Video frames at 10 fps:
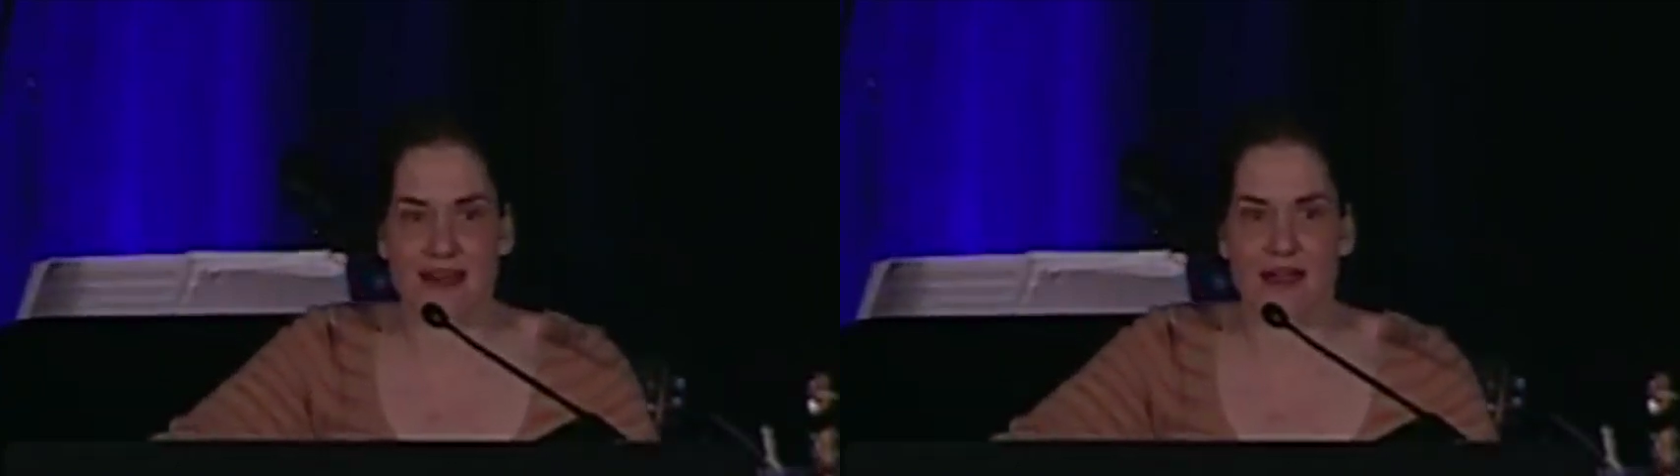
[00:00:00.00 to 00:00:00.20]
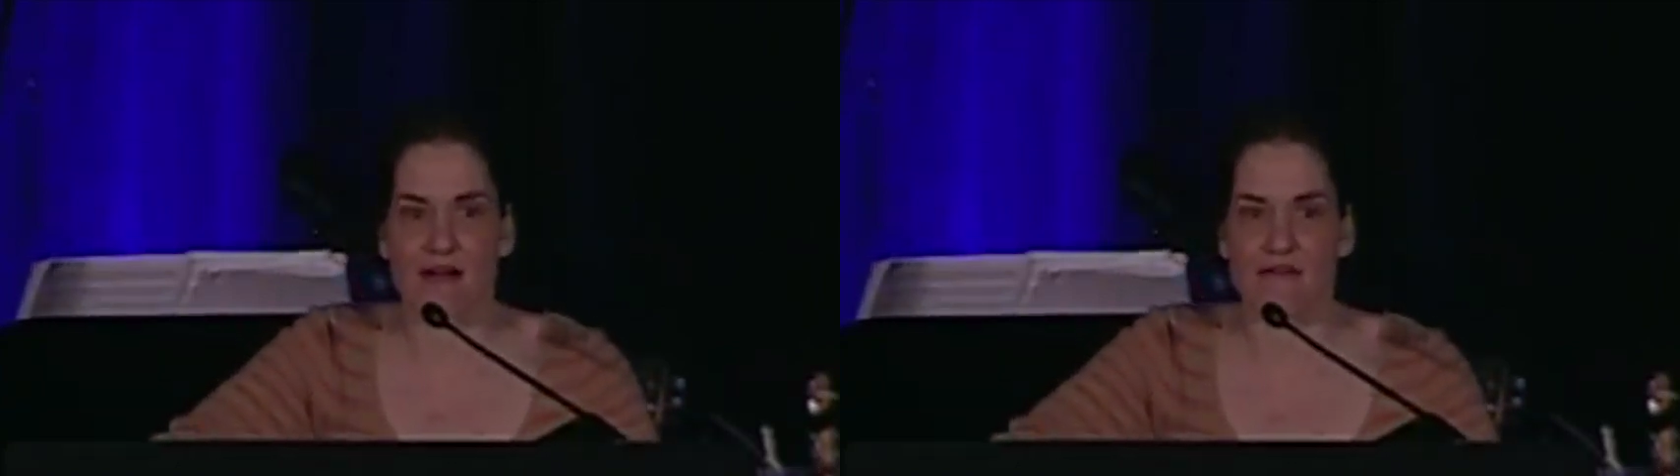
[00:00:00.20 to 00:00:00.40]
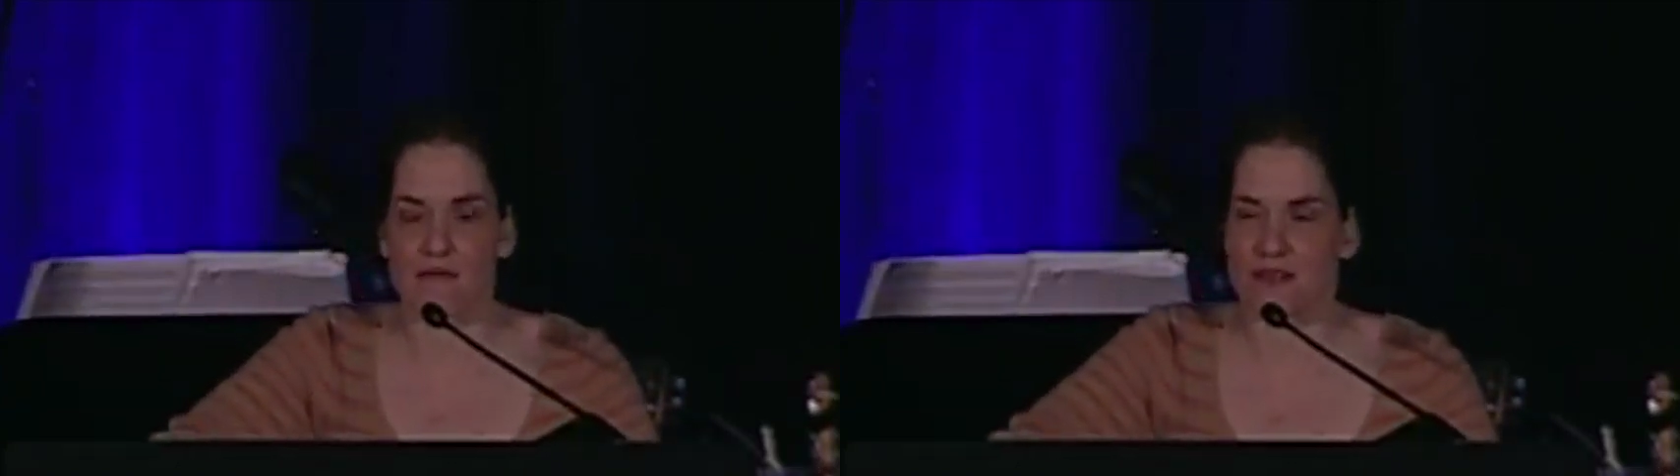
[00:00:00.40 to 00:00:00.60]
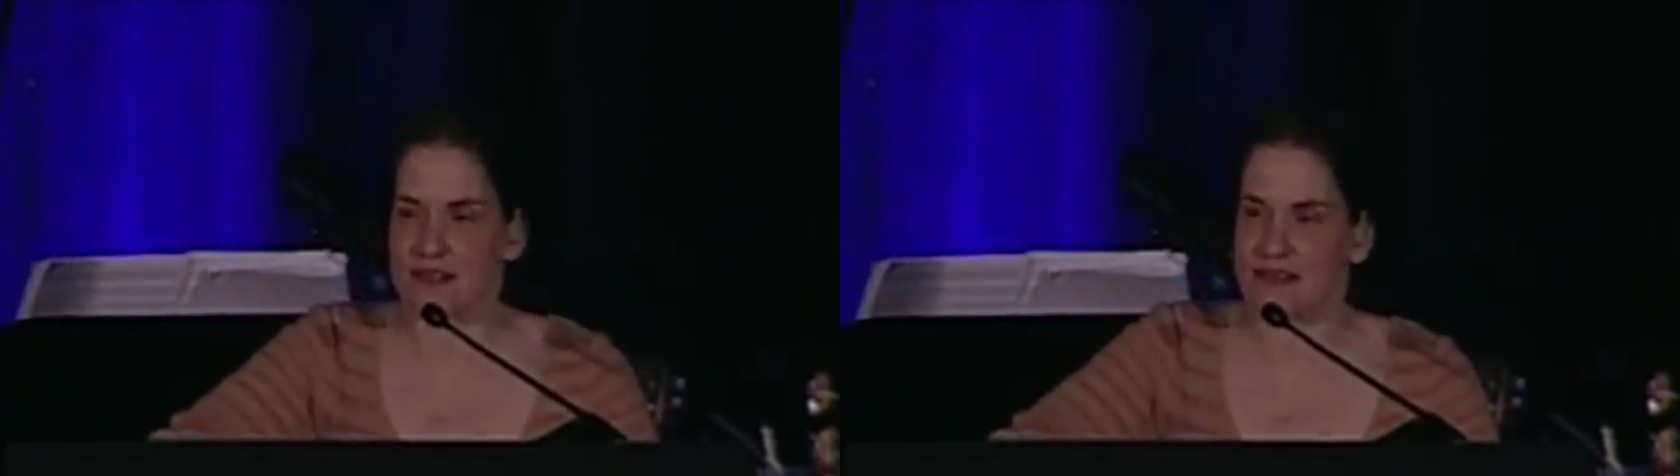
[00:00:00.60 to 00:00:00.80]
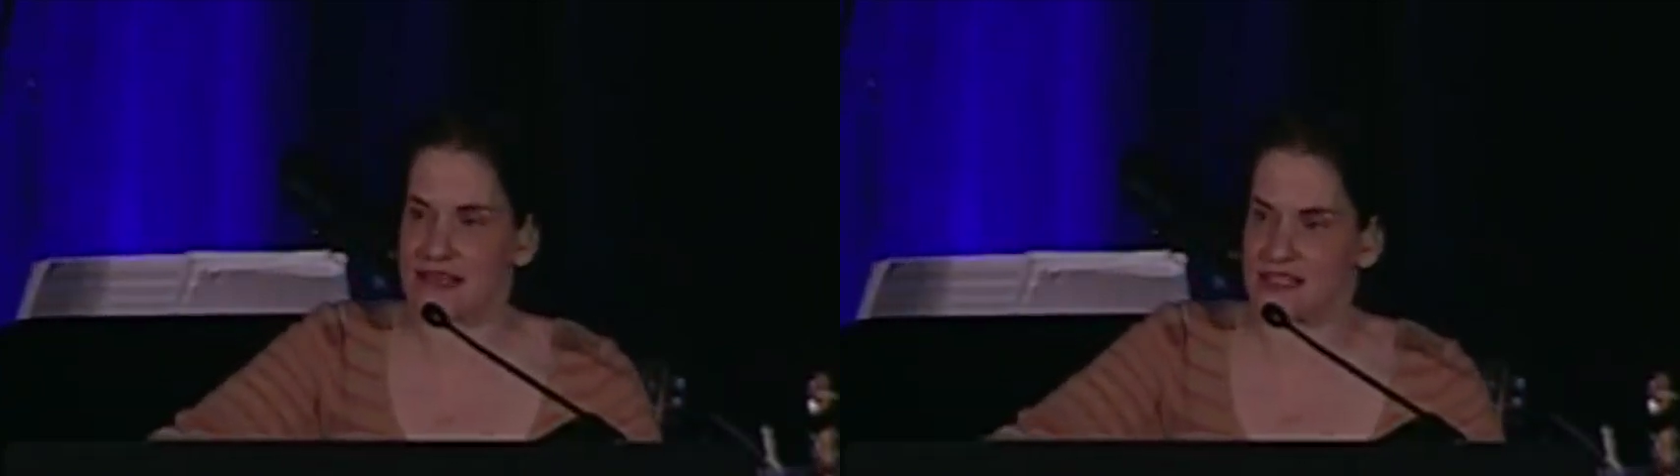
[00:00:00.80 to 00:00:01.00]
that over with
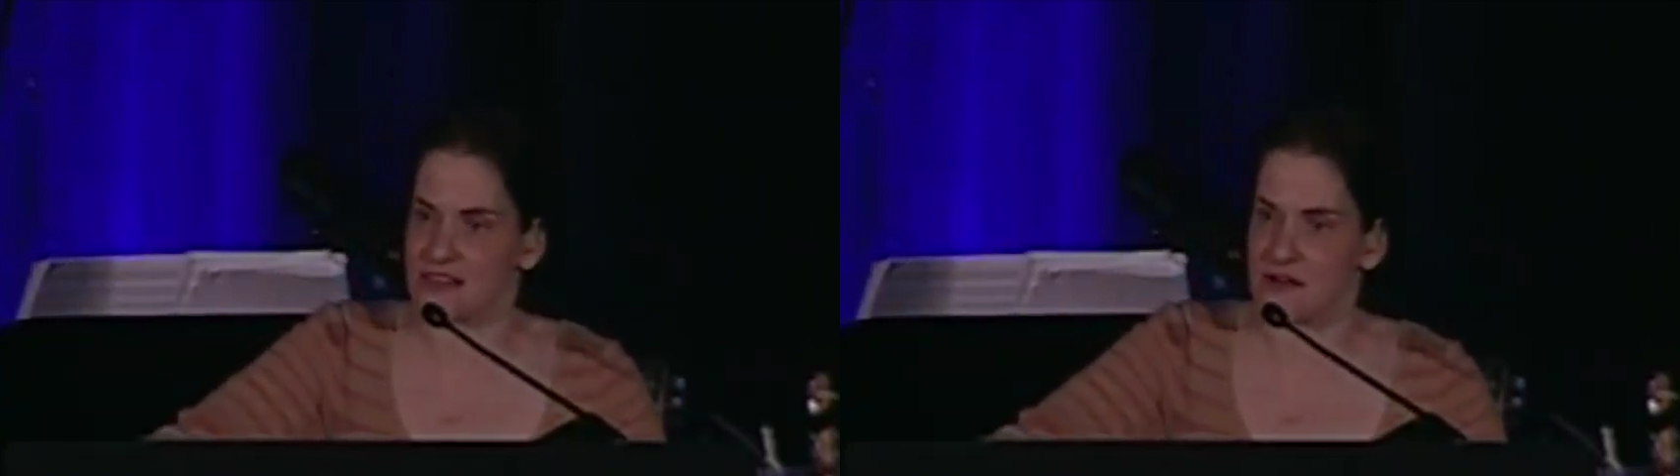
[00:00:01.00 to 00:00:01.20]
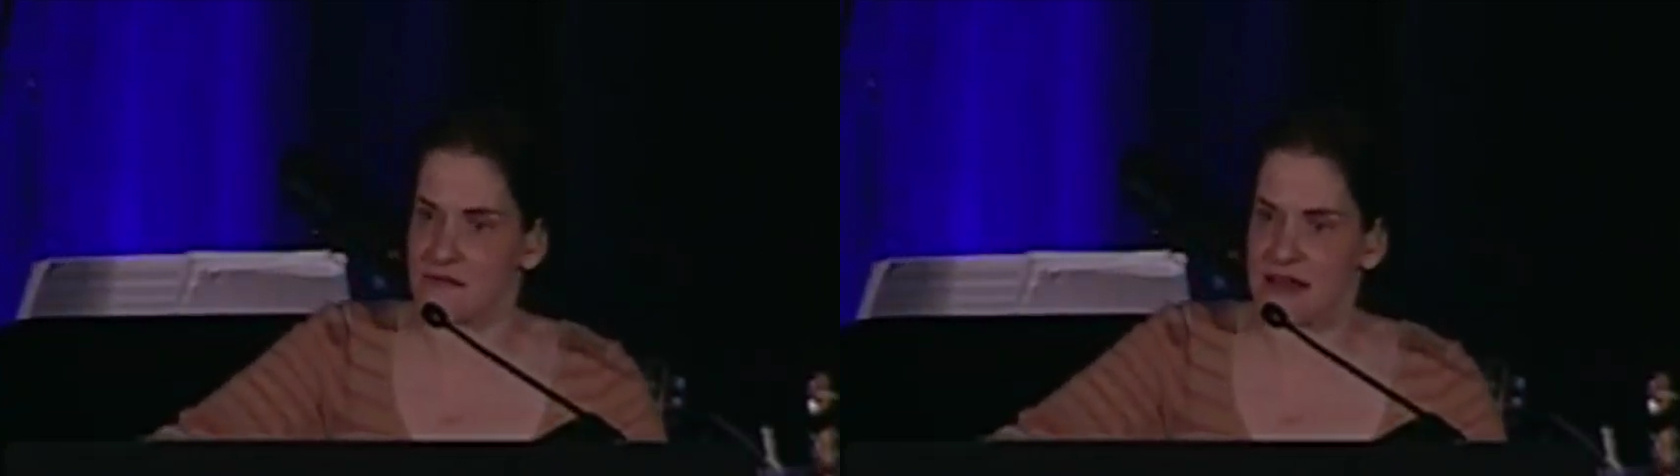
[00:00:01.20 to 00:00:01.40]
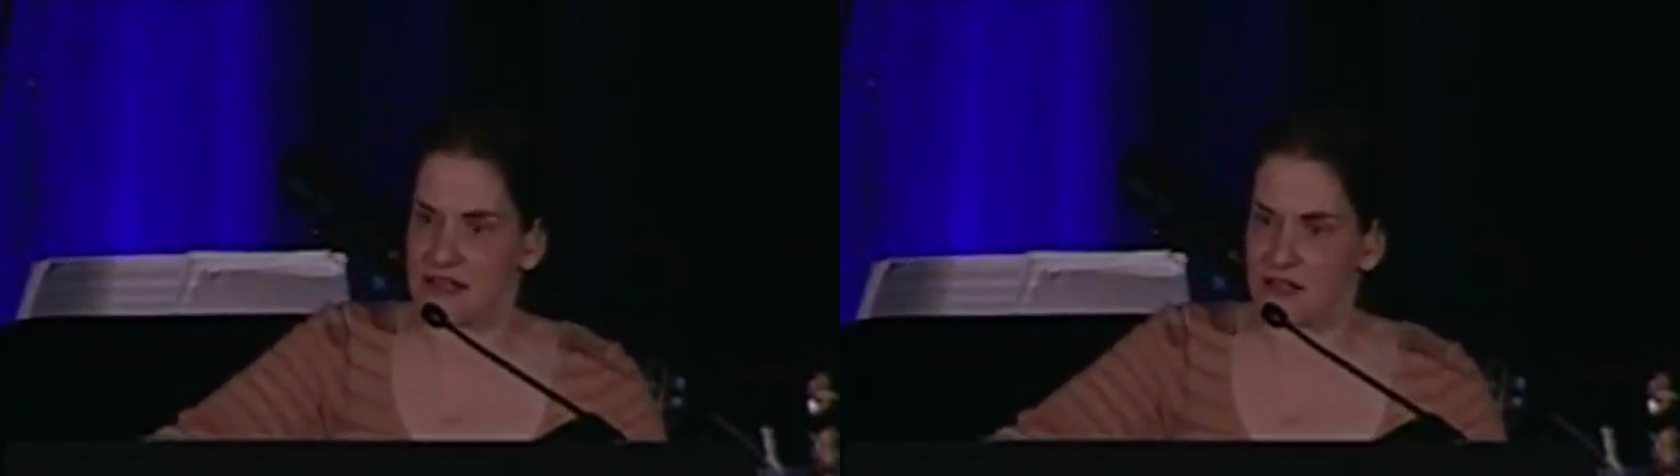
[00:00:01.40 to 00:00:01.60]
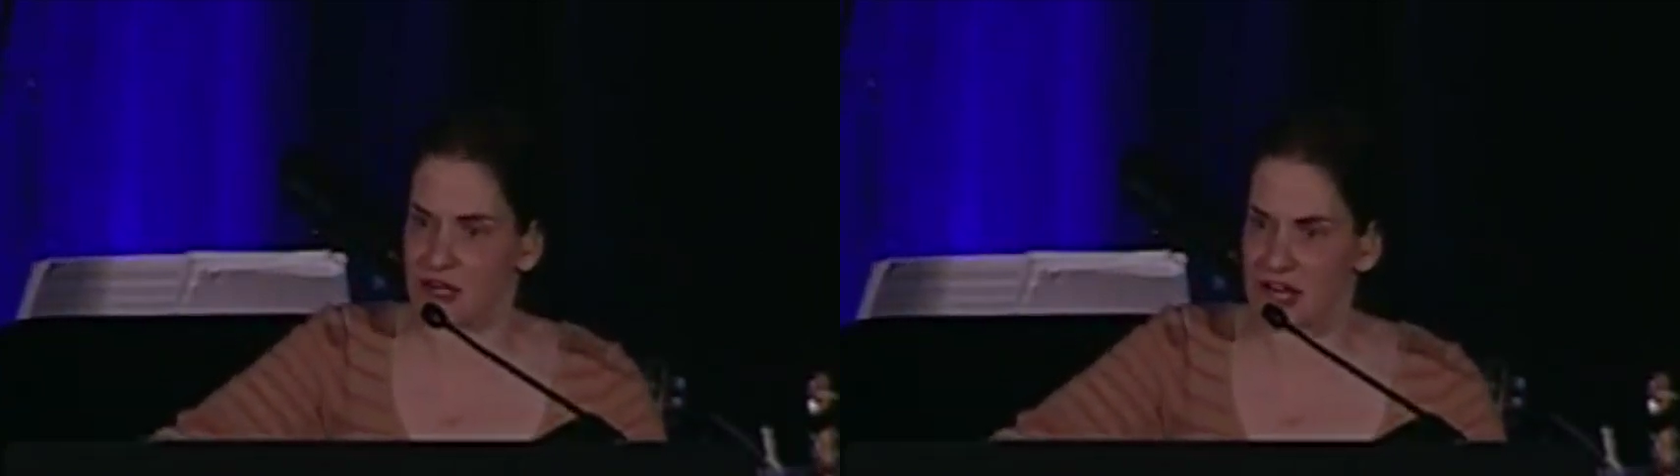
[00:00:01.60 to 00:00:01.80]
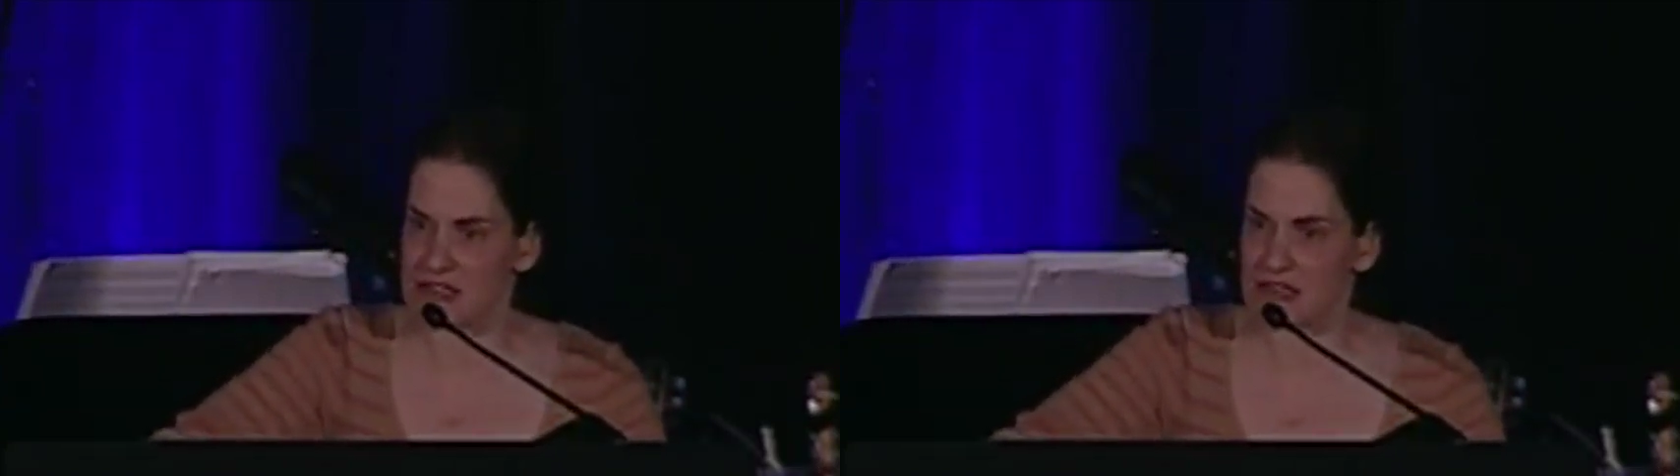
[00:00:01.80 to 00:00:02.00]
the kids that are making you
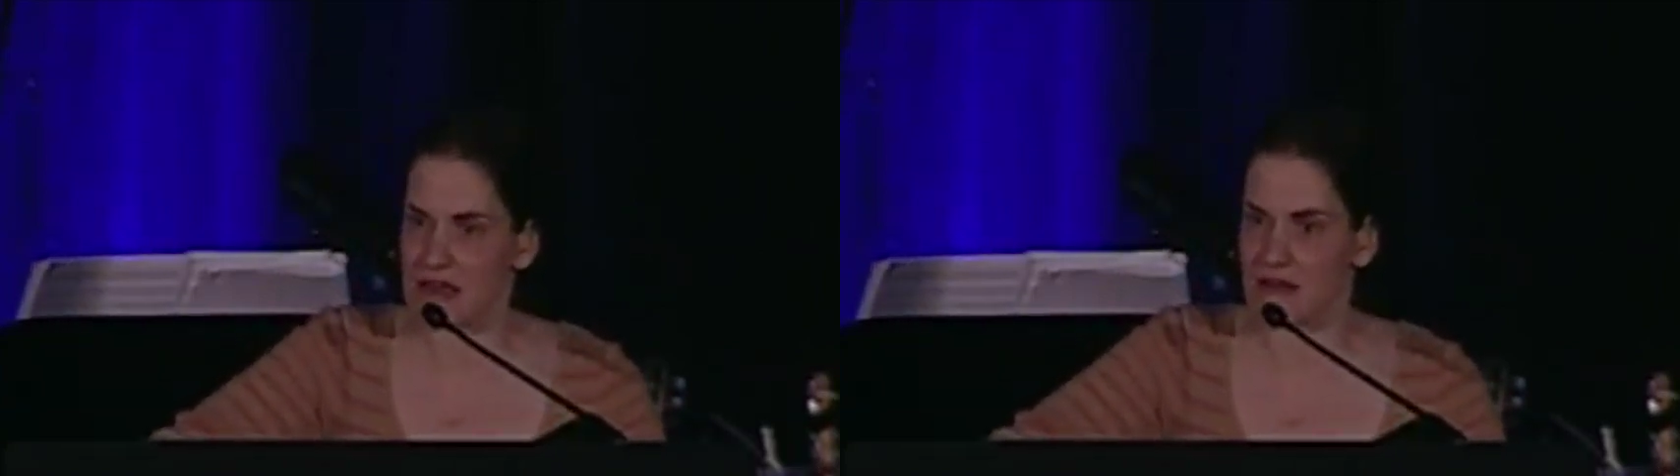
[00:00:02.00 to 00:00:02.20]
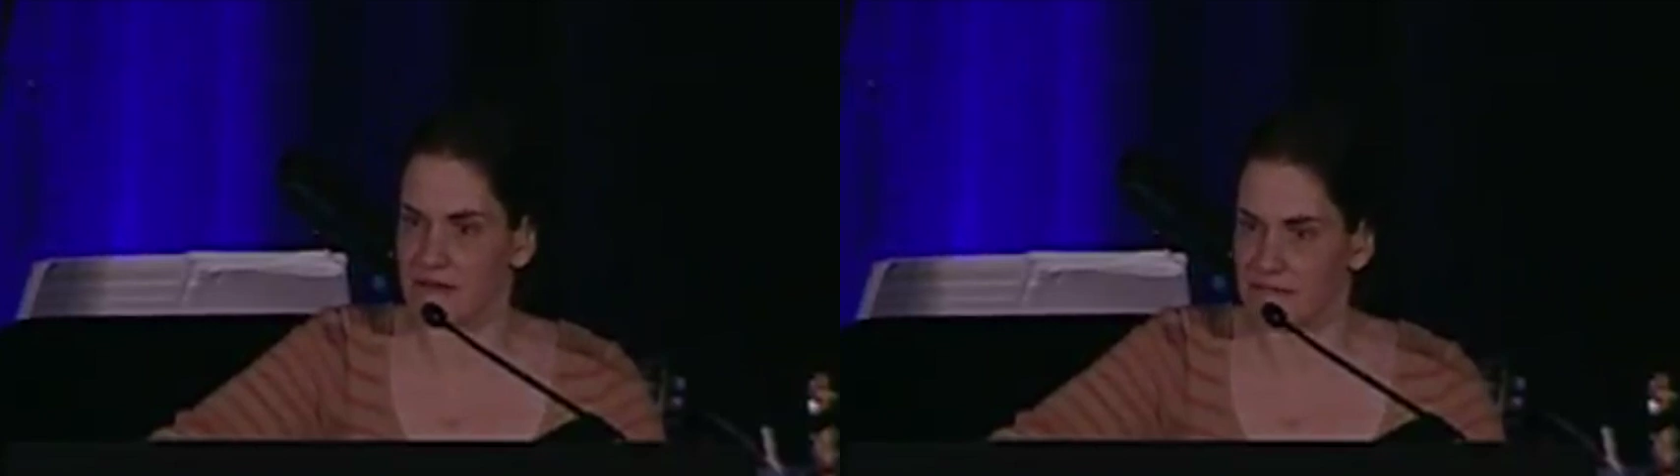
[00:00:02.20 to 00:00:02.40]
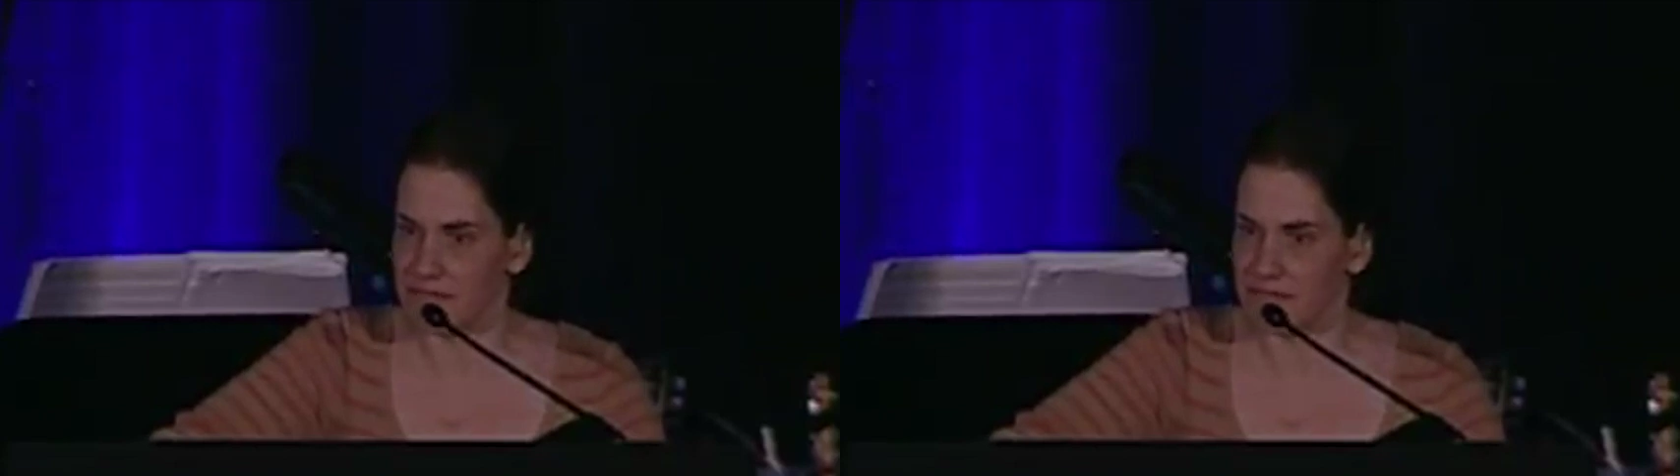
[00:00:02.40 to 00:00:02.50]
crazy.